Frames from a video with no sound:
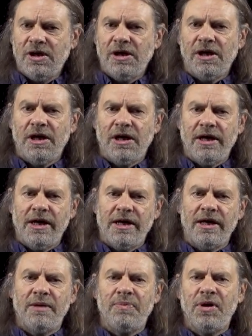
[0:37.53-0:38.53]
in
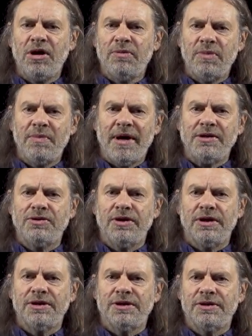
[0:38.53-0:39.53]
a polymer
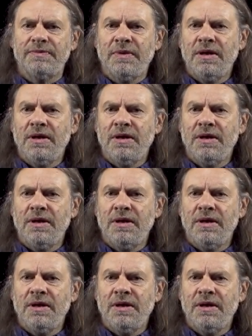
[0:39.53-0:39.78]
matrix.